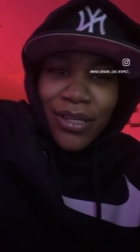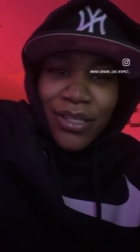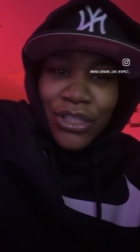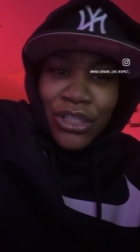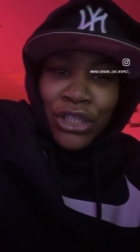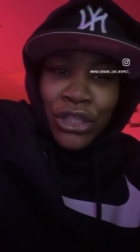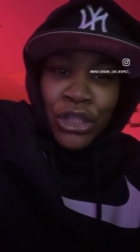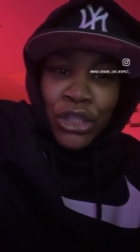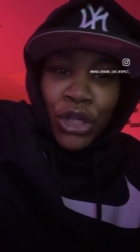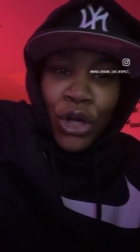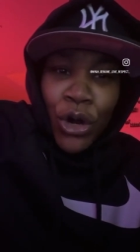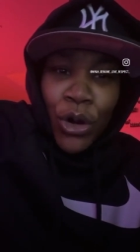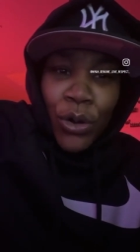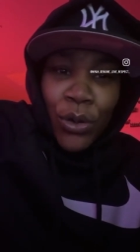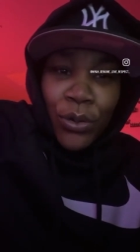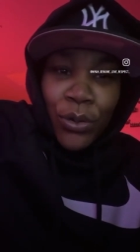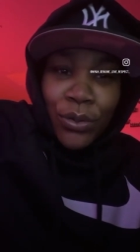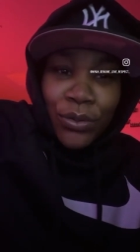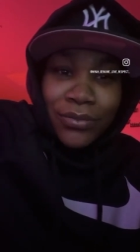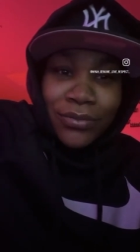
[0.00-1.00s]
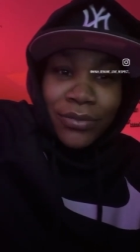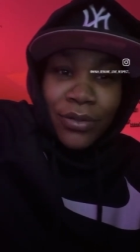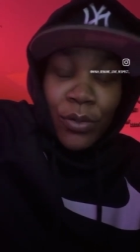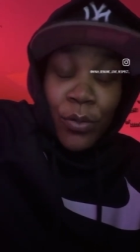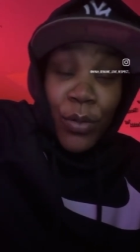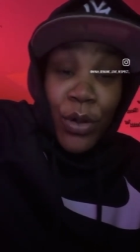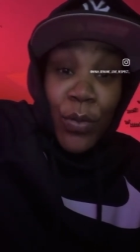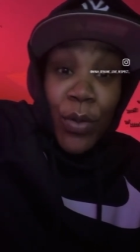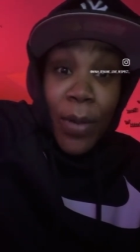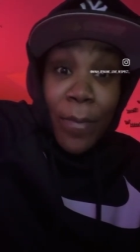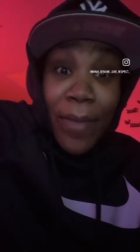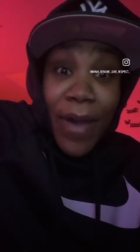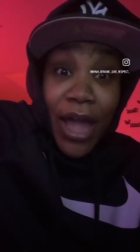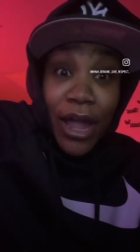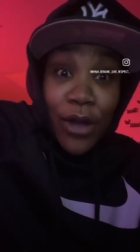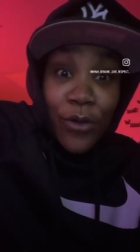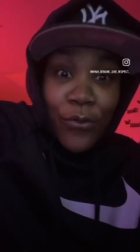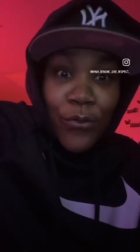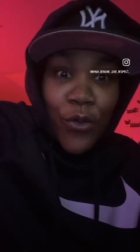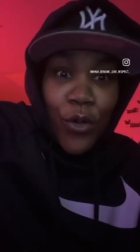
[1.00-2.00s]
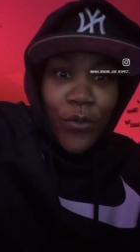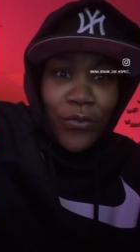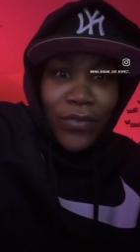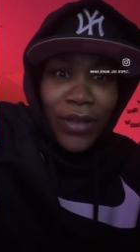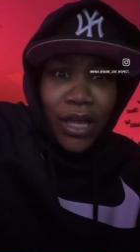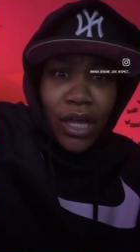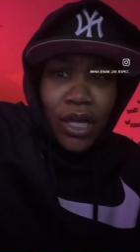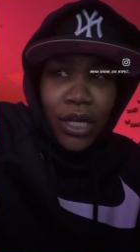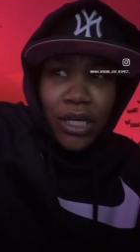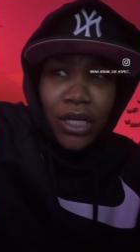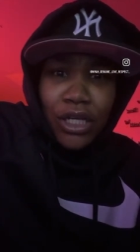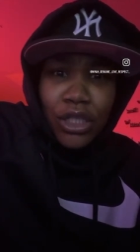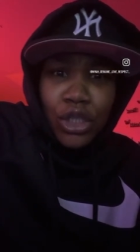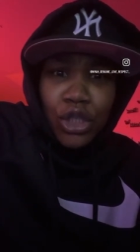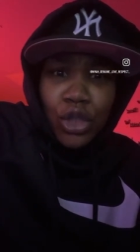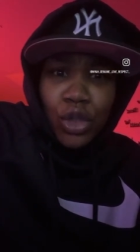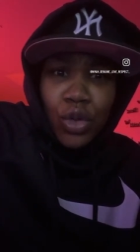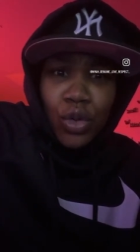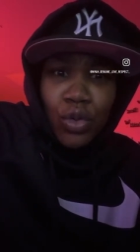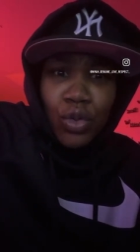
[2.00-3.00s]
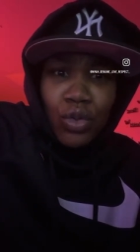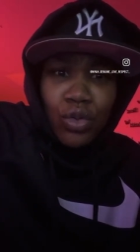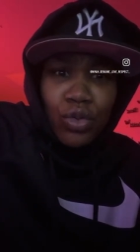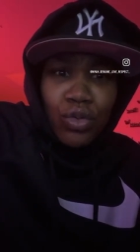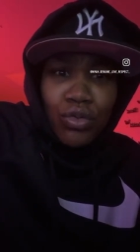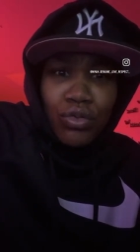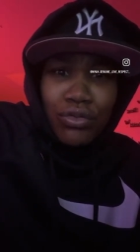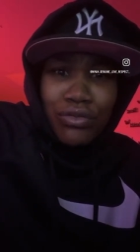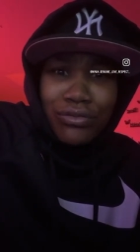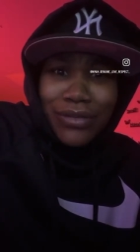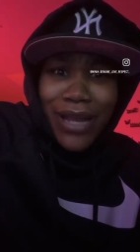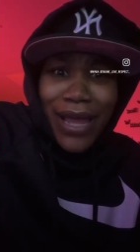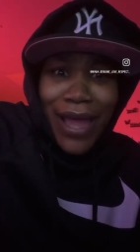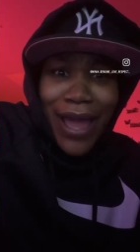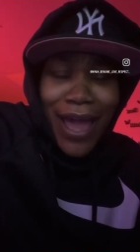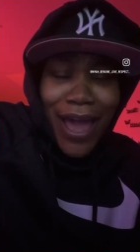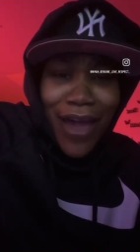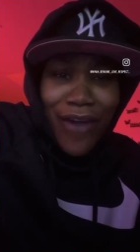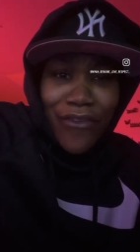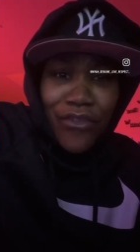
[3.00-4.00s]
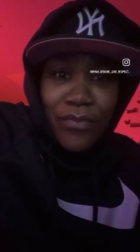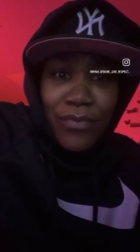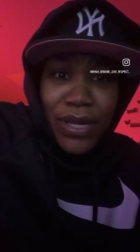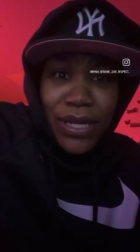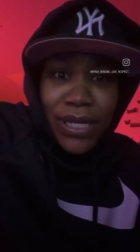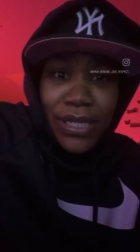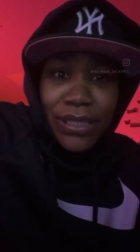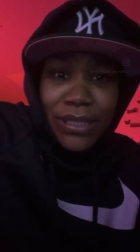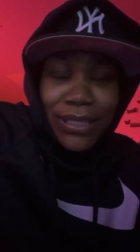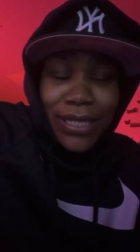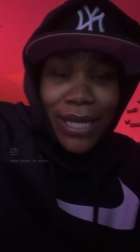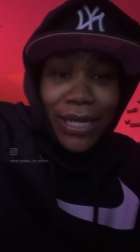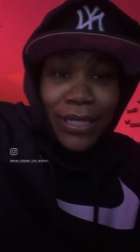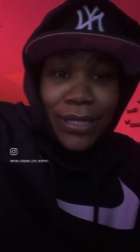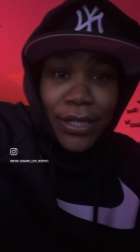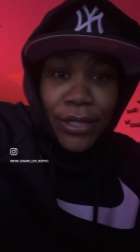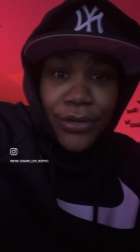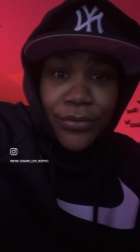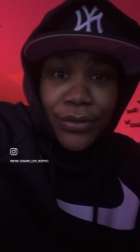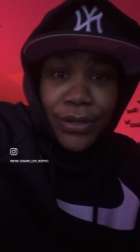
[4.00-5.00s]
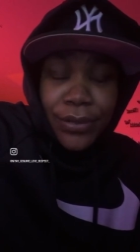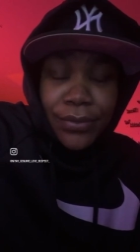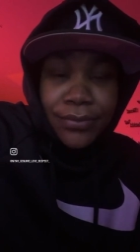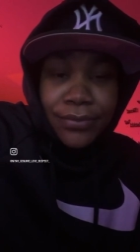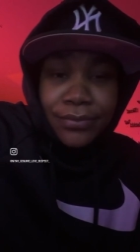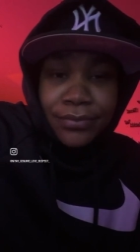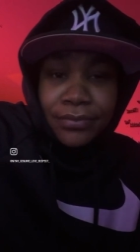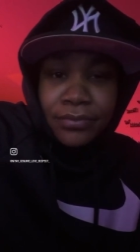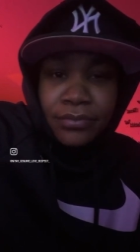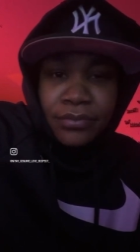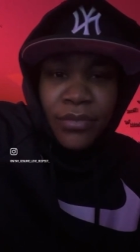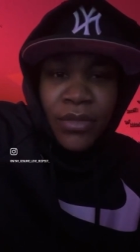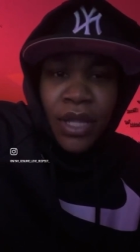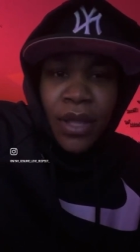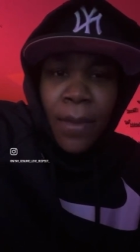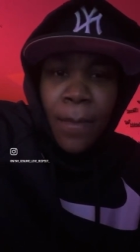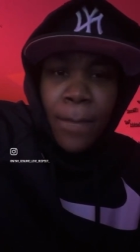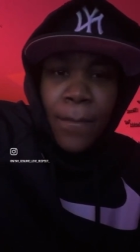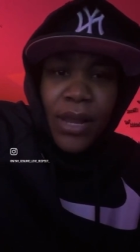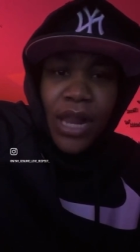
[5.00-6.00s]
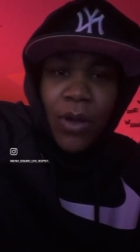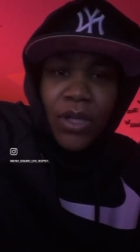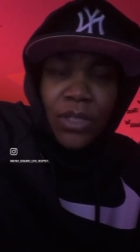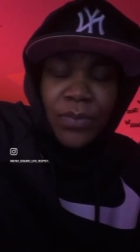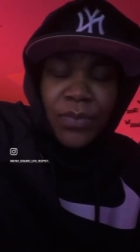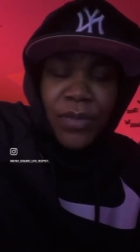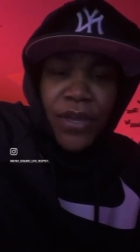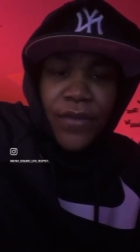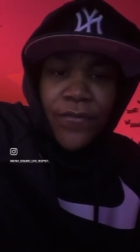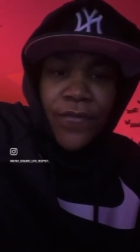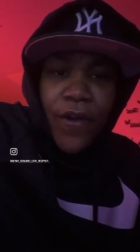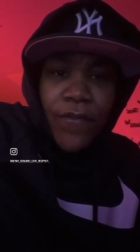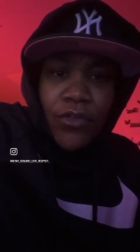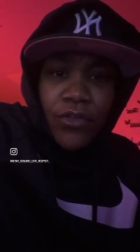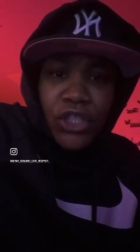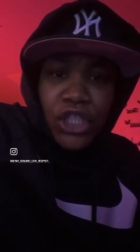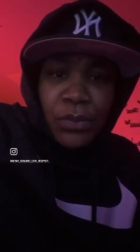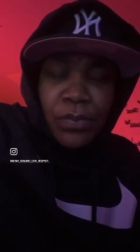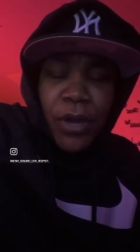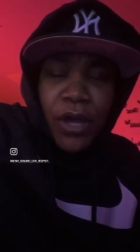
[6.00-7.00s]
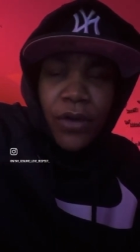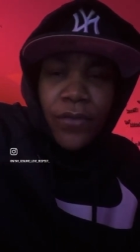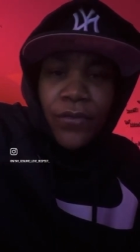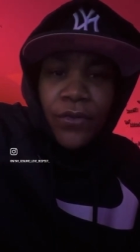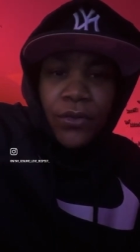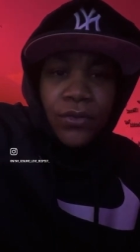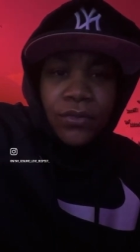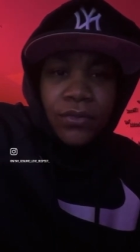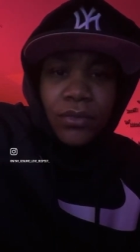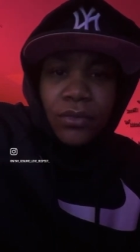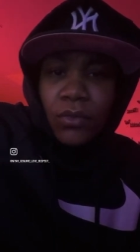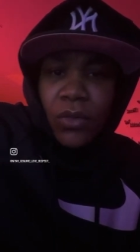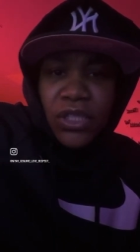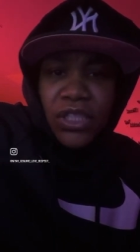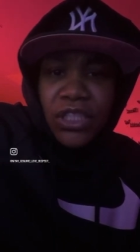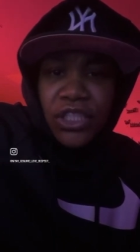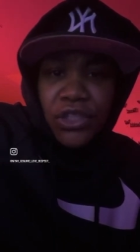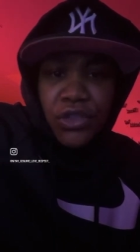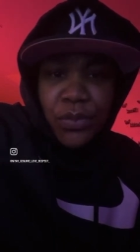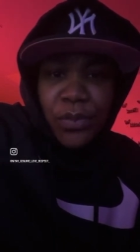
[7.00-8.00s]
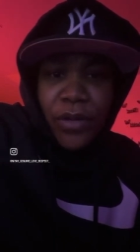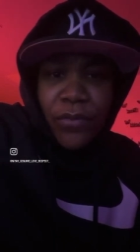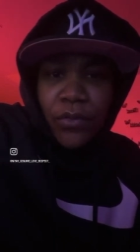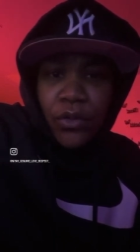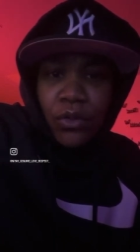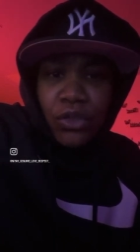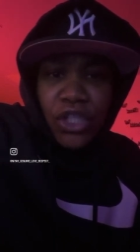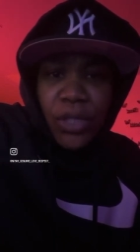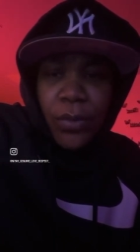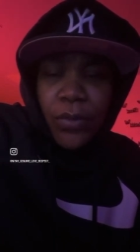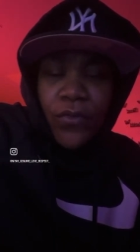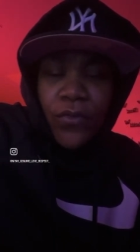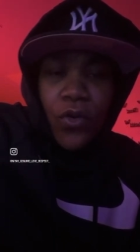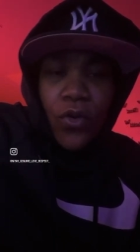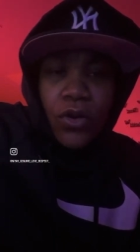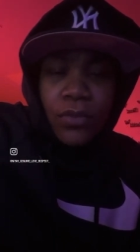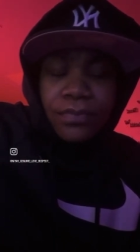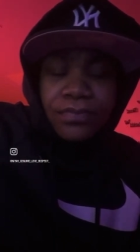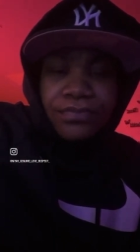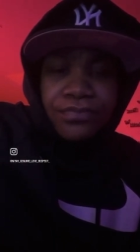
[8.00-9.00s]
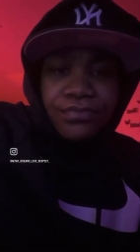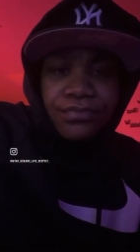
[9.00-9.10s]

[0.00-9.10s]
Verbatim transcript: So, we went back and forth like a good two and a half minutes, like literally. But I was being very respectful. Wasn't disrespectful, no shape or form.